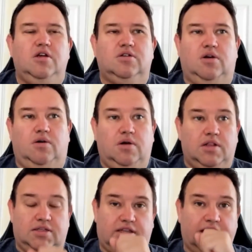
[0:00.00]
So
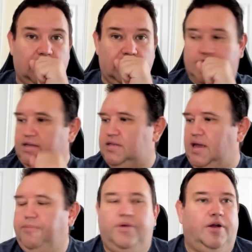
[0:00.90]
let's take a look at an
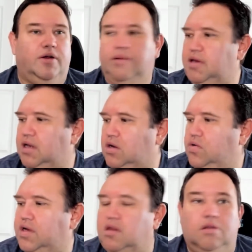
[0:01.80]
example here. Let me get a
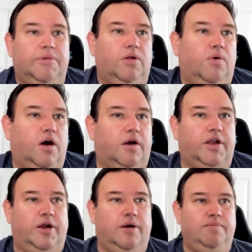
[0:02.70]
quick little bit of water
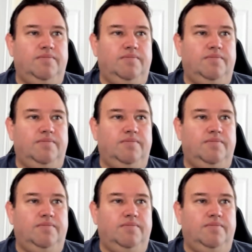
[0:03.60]
here.